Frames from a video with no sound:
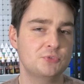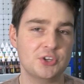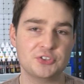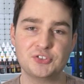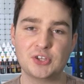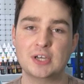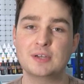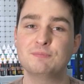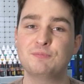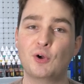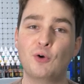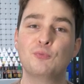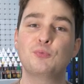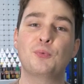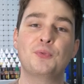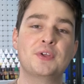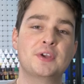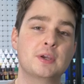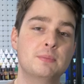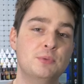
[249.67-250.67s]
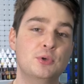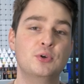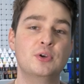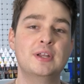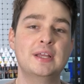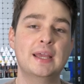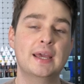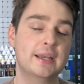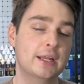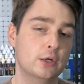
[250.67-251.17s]
just get involved with the
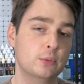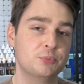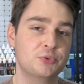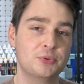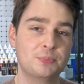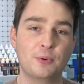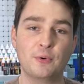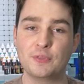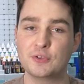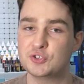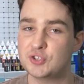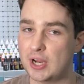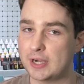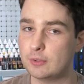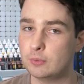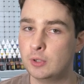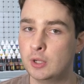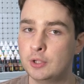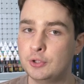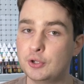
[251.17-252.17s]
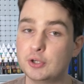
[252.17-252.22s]
community and help support the channel,